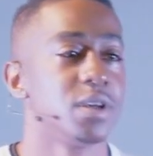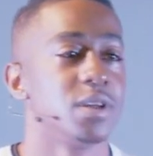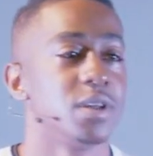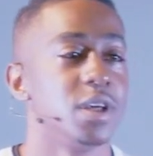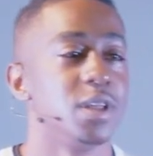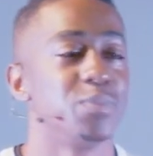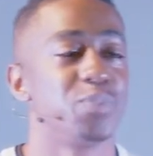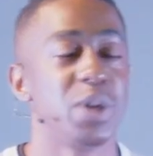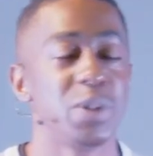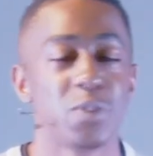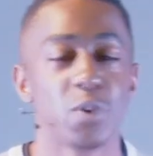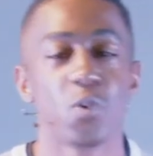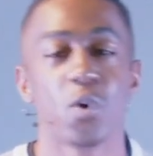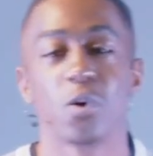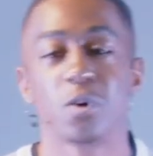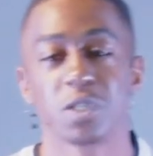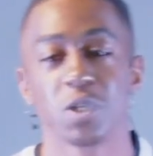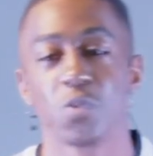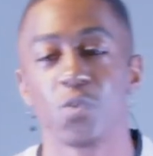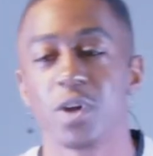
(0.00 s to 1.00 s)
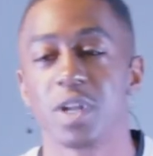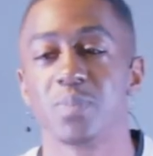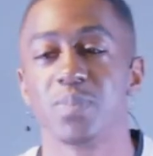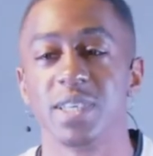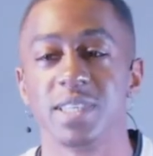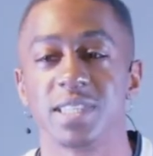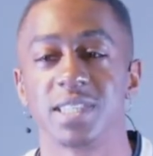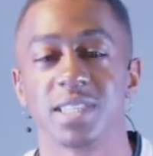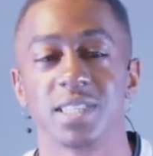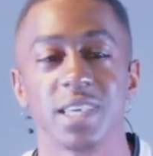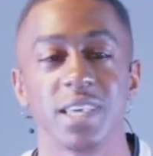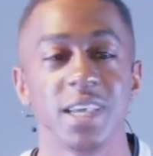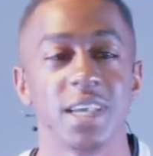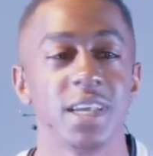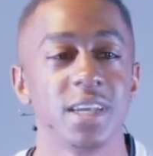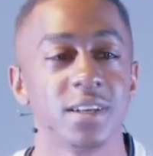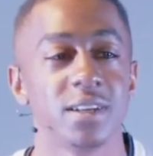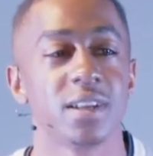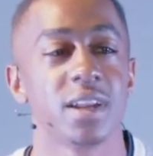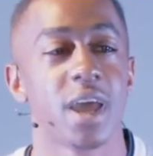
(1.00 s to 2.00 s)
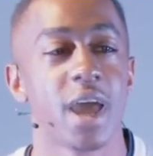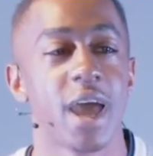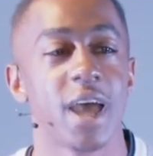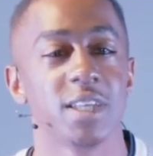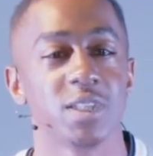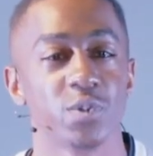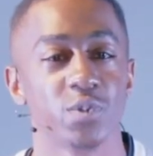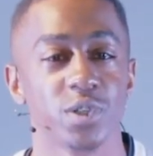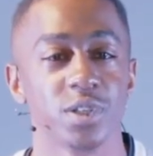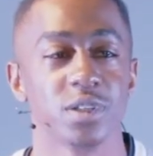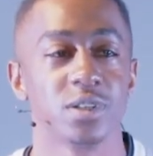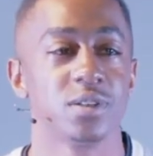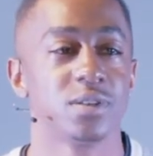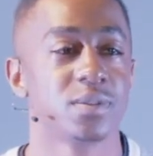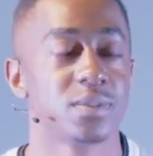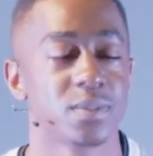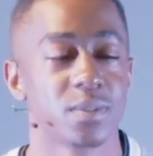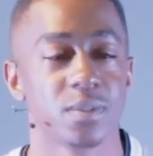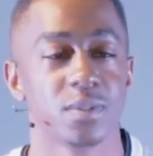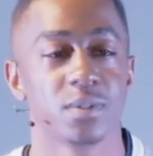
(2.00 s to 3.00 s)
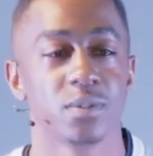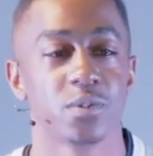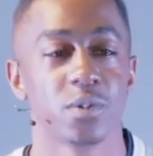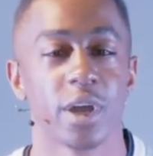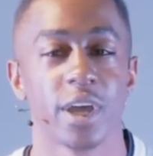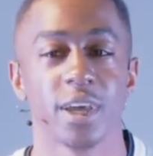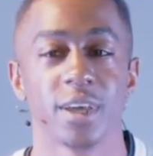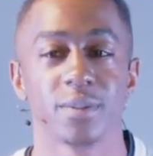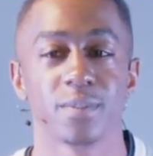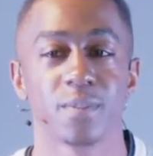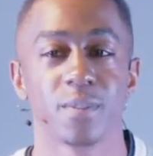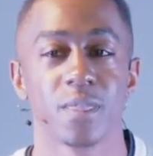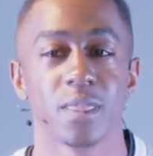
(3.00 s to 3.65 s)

And people also want to be seen as real, right?